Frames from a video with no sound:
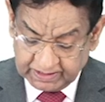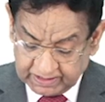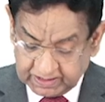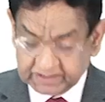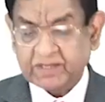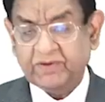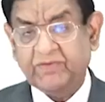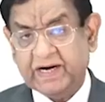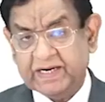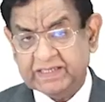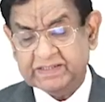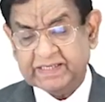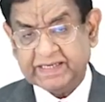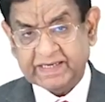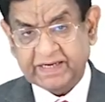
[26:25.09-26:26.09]
Other
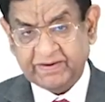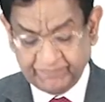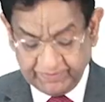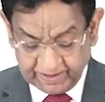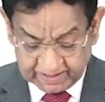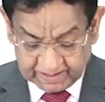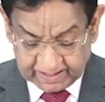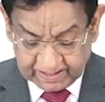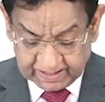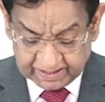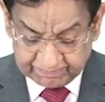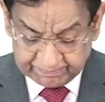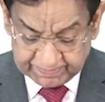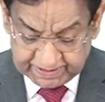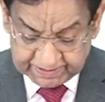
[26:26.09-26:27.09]
viruses that can infect are
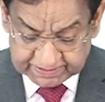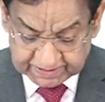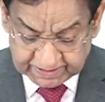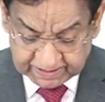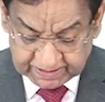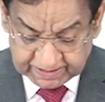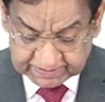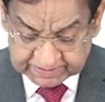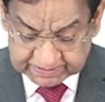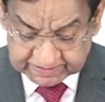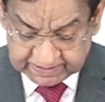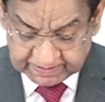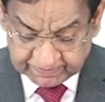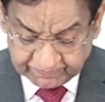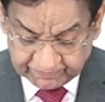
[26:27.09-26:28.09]
measles,
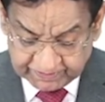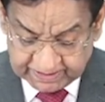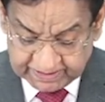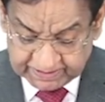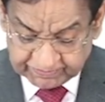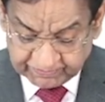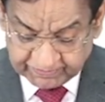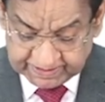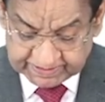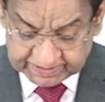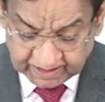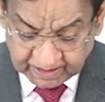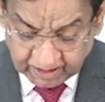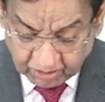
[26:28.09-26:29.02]
CMV, varicella.